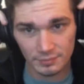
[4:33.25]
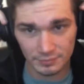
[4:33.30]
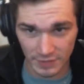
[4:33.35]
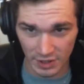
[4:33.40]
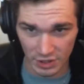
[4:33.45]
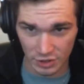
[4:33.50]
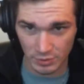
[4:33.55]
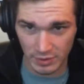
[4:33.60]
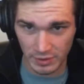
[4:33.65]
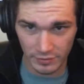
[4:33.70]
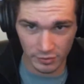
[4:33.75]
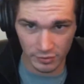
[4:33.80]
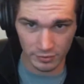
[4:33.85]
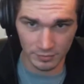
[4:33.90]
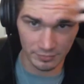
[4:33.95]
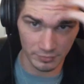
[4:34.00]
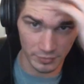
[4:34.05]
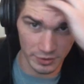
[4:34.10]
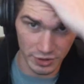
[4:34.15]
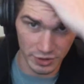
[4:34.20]
They swivel,
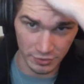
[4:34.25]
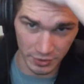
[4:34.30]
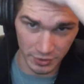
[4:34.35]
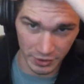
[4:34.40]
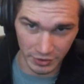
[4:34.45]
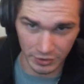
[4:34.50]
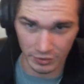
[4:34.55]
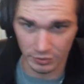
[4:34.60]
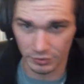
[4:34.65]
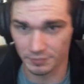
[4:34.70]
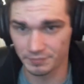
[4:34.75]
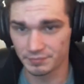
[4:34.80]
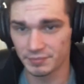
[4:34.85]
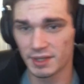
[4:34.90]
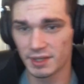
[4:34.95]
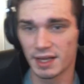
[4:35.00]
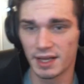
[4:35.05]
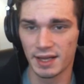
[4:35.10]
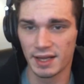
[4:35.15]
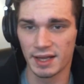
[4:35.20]
which is really cool,
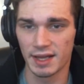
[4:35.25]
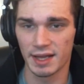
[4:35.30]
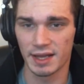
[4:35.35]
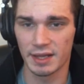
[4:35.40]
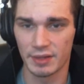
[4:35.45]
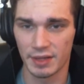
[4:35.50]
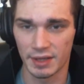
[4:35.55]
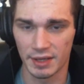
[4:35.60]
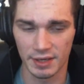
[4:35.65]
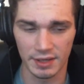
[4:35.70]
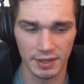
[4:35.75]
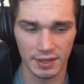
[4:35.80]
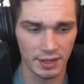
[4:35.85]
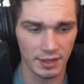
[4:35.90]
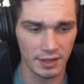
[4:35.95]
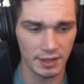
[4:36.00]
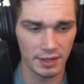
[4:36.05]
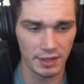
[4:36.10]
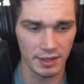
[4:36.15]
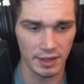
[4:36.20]
and then
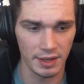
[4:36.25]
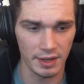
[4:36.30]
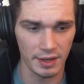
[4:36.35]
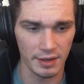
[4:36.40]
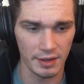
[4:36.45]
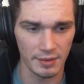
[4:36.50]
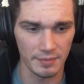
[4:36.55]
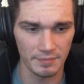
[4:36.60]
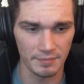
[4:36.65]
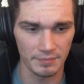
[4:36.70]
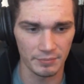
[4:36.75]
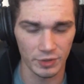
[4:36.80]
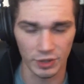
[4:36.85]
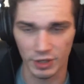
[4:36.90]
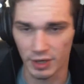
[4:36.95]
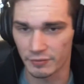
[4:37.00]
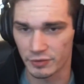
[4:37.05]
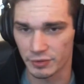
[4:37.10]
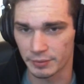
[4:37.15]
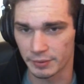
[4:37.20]
they're
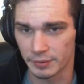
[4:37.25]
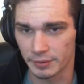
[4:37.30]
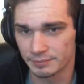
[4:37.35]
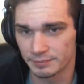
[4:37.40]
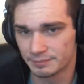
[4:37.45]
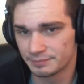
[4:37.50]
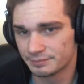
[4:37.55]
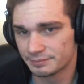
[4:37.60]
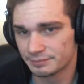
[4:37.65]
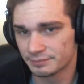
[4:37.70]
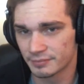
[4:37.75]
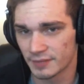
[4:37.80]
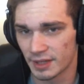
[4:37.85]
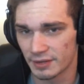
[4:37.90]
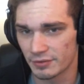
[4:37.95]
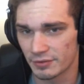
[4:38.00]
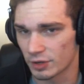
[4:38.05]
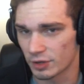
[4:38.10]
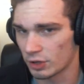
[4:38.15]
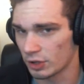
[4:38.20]
comfortable. They
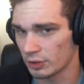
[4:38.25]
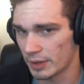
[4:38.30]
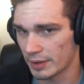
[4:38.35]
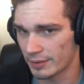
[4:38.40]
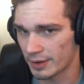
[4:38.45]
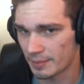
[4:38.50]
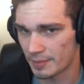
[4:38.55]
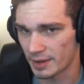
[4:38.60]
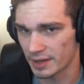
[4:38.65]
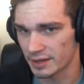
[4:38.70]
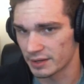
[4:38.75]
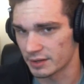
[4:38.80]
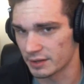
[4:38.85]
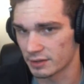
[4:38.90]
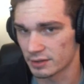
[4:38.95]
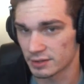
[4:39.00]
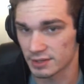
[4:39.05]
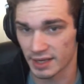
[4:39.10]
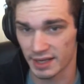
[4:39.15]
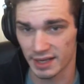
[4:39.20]
fit all the way around my
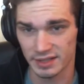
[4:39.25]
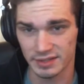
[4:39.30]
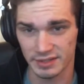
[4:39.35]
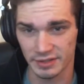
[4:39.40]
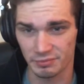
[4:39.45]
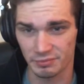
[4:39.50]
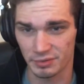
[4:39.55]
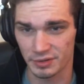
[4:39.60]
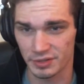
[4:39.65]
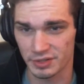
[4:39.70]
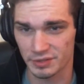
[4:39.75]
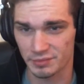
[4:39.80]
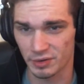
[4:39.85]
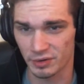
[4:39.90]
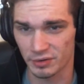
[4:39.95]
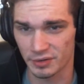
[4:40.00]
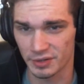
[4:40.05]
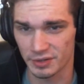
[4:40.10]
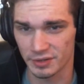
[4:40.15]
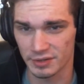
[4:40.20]
ears. I actually have pretty
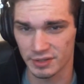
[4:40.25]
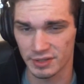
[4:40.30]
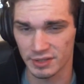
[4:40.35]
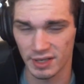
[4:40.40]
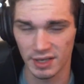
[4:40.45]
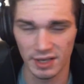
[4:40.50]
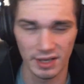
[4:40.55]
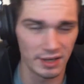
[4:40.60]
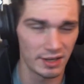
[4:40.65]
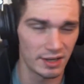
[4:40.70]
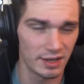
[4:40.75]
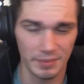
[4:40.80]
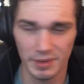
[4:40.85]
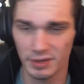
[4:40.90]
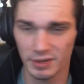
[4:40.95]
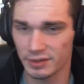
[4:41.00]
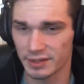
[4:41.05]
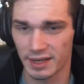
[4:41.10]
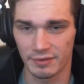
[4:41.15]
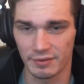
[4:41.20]
small ears.
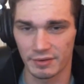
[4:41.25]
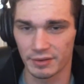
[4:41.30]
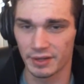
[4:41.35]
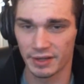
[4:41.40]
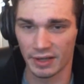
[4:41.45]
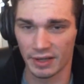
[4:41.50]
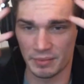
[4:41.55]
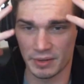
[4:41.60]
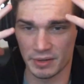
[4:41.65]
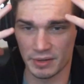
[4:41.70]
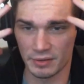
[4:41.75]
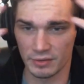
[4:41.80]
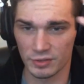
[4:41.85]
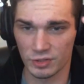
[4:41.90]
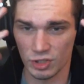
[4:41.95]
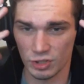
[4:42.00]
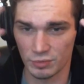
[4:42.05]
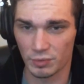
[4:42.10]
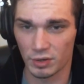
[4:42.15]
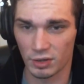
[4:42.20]
Apparently everything up here is
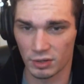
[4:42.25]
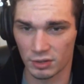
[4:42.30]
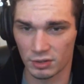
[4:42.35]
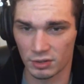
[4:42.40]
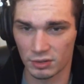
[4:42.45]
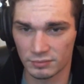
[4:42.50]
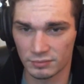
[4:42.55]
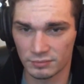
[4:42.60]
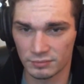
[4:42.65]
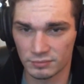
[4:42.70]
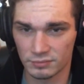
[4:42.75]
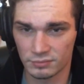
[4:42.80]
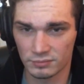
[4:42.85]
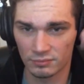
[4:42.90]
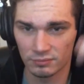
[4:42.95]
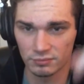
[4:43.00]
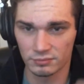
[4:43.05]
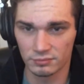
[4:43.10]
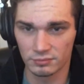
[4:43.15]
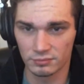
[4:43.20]
small.
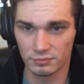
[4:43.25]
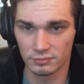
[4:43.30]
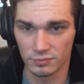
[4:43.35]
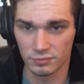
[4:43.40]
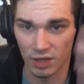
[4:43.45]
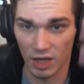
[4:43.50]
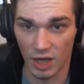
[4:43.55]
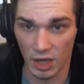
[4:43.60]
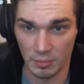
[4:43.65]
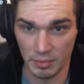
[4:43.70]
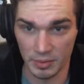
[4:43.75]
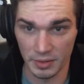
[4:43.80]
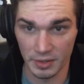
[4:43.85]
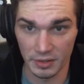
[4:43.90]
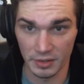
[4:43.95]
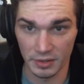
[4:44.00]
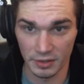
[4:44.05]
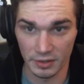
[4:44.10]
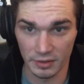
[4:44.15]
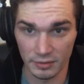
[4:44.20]
Up
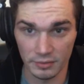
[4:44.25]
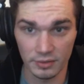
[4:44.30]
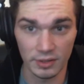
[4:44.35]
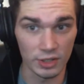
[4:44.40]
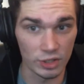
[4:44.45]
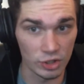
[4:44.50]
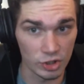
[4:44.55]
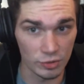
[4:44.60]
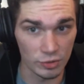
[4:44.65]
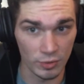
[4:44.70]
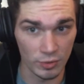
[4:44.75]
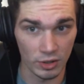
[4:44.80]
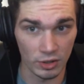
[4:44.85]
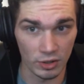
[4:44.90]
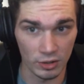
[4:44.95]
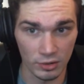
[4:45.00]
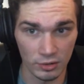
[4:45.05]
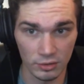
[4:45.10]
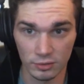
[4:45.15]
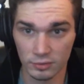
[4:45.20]
here is
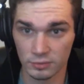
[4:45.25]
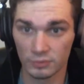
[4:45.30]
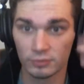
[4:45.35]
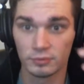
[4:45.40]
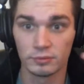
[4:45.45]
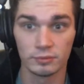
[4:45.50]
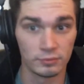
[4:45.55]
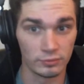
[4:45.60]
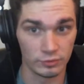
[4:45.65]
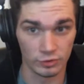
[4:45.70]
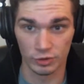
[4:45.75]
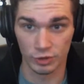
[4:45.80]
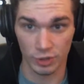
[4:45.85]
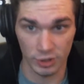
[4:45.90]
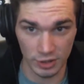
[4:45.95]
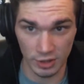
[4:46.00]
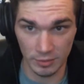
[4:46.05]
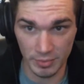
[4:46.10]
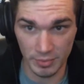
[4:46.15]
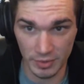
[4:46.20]
small.
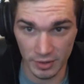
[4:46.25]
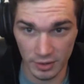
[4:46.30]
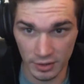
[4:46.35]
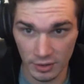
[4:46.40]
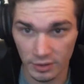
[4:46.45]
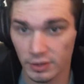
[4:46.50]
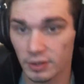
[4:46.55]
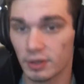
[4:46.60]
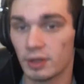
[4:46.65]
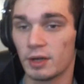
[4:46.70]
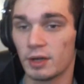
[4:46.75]
Just up here.